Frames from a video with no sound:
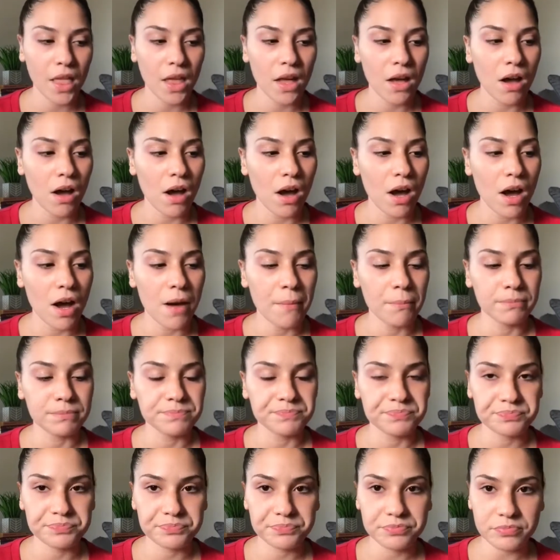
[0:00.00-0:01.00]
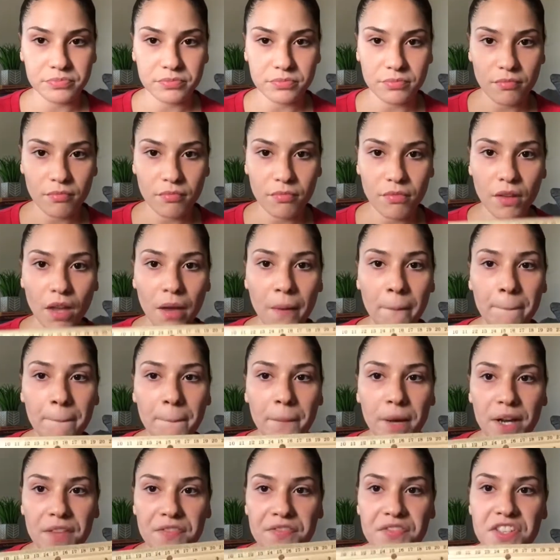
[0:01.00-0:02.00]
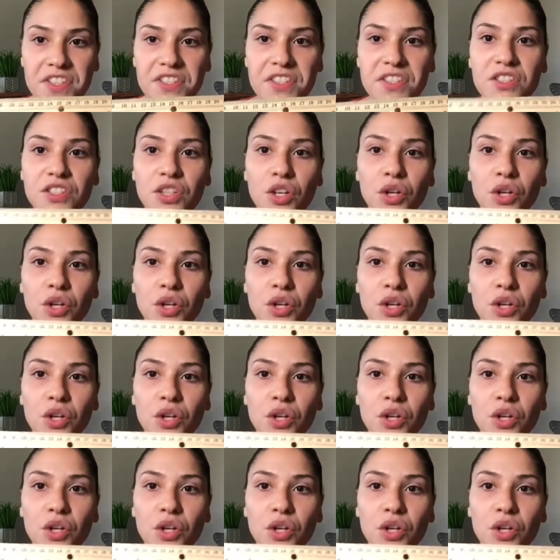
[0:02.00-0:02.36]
But this is